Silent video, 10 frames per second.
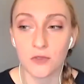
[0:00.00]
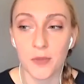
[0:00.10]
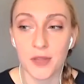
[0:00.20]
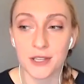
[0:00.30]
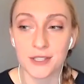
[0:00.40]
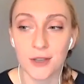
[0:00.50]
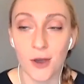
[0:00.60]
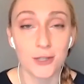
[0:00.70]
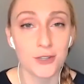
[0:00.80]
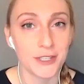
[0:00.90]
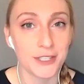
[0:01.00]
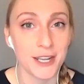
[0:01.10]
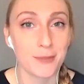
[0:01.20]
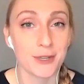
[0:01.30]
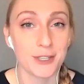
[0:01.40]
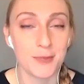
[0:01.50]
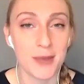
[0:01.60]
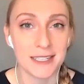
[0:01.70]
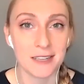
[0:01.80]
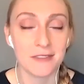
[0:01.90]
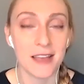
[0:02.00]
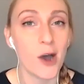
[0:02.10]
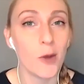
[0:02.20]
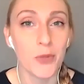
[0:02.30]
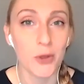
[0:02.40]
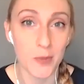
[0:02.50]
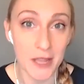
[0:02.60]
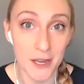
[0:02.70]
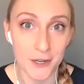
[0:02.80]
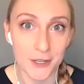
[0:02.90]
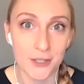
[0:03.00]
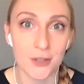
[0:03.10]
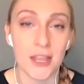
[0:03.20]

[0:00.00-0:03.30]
from this altruistic perspective, help their peers.